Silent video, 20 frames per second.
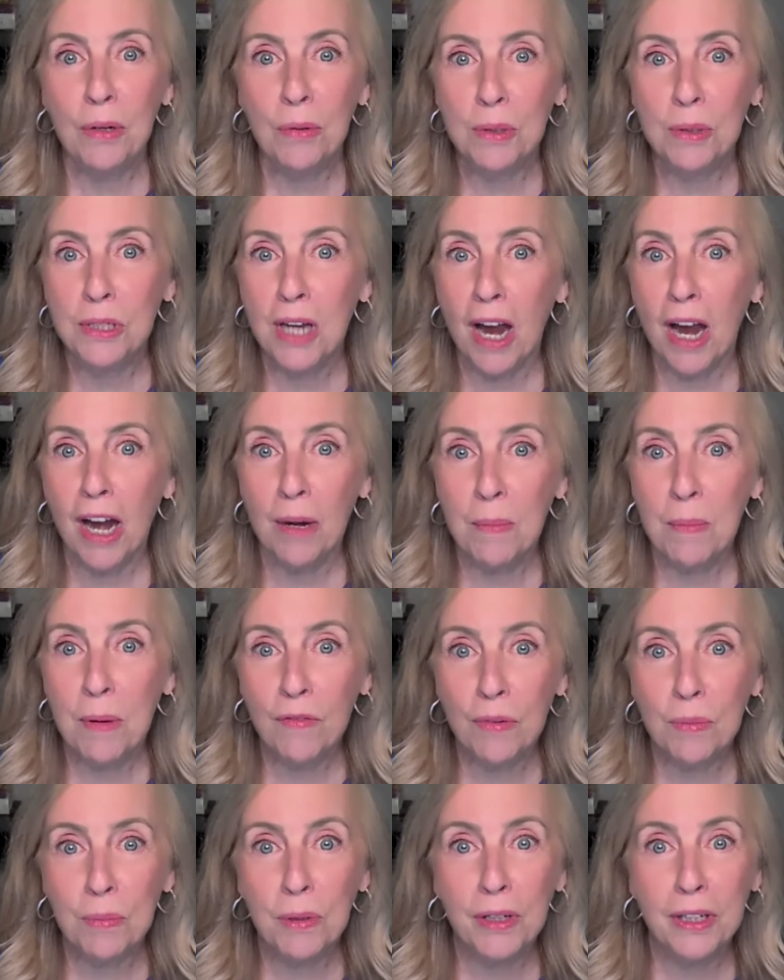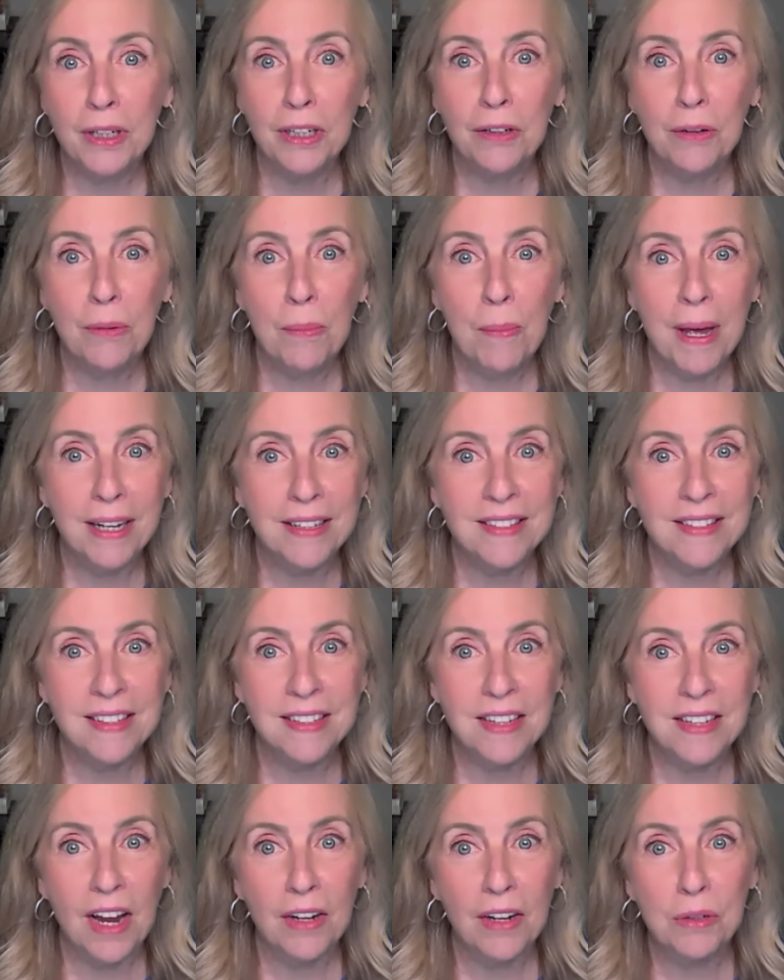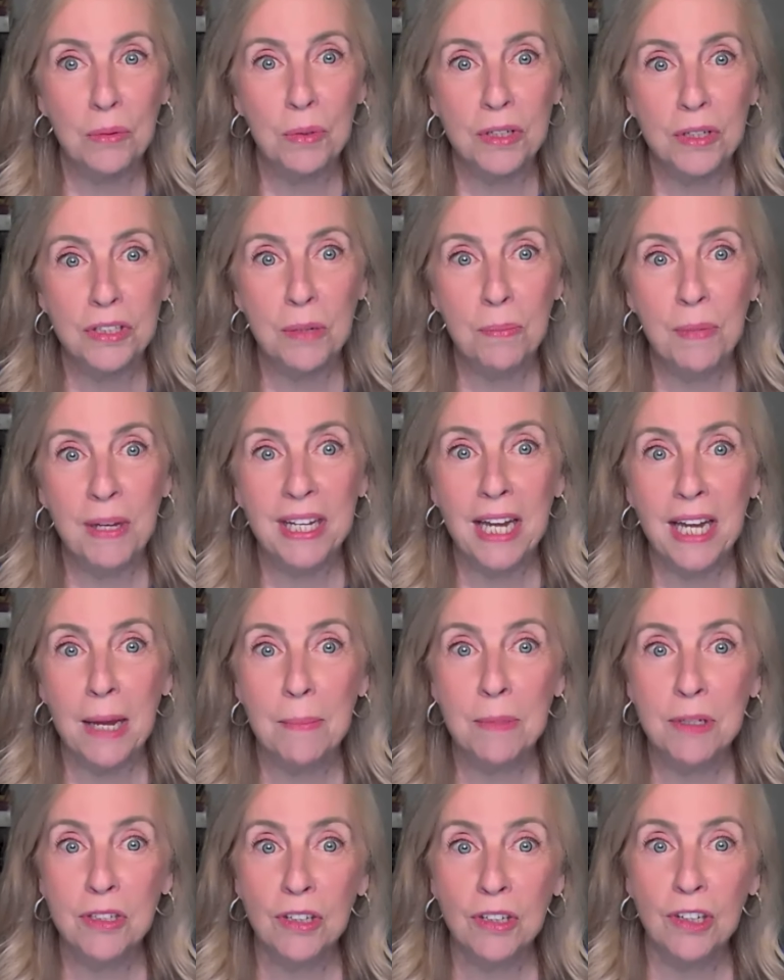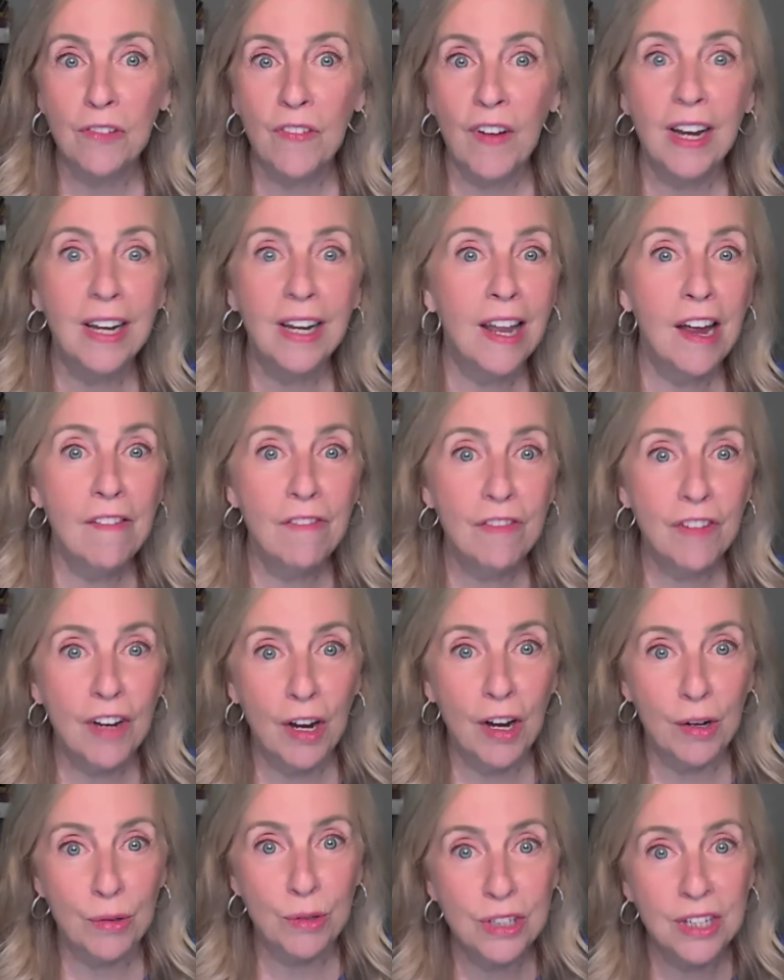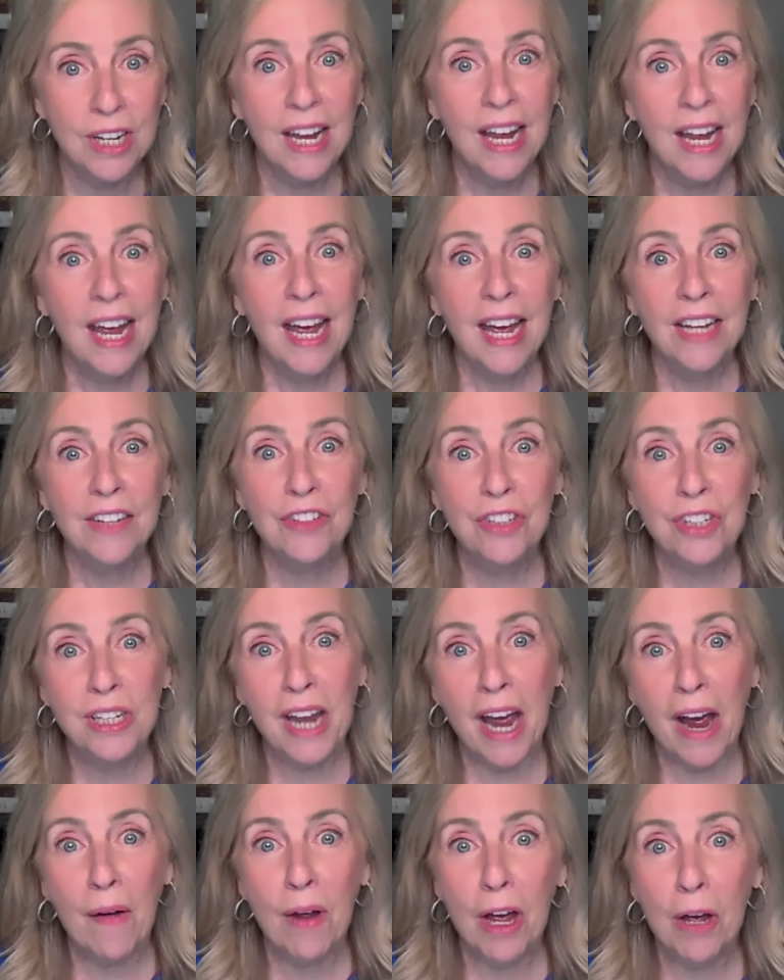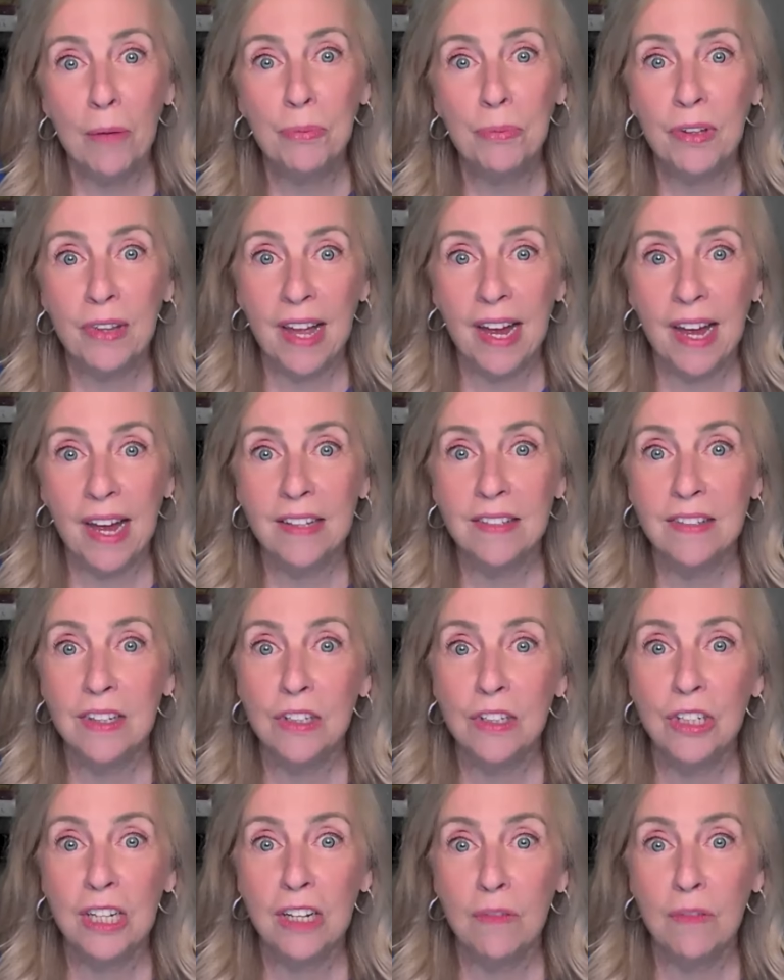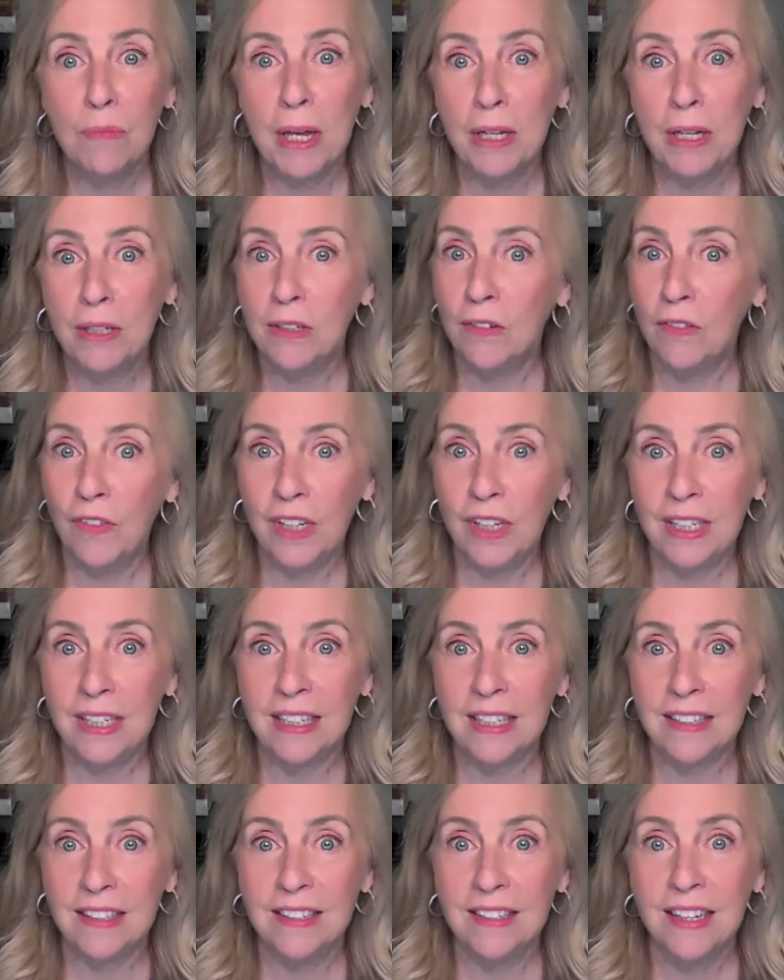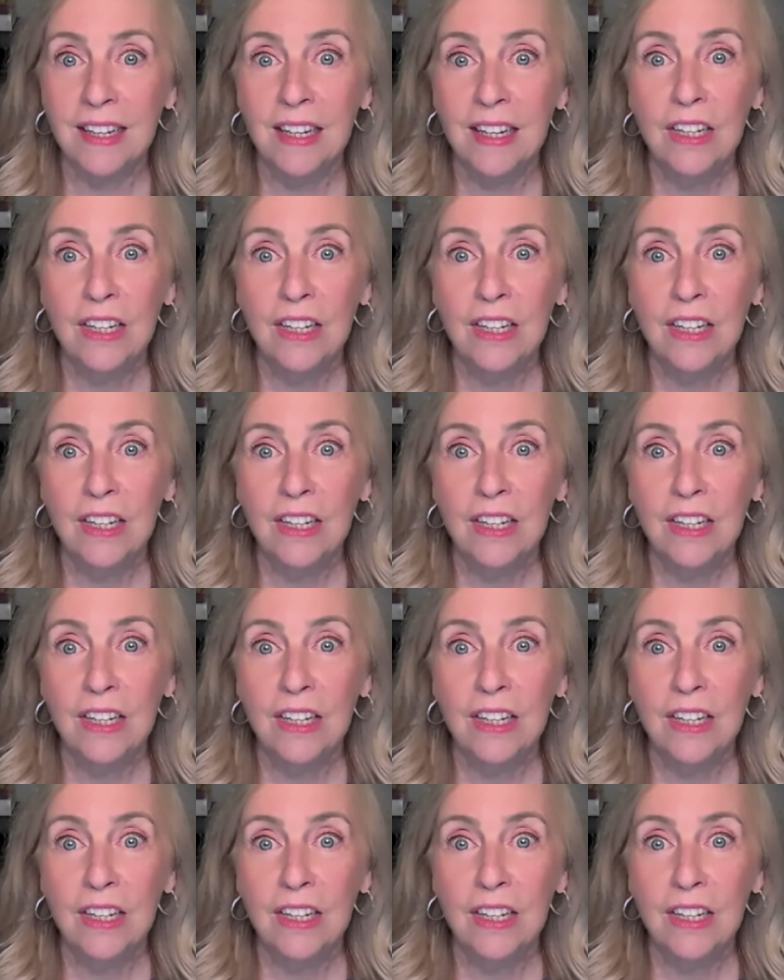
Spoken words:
her retirement from clinical medicine, Dr. Wilson became a certified life coach, and she now helps clients achieve mental fitness.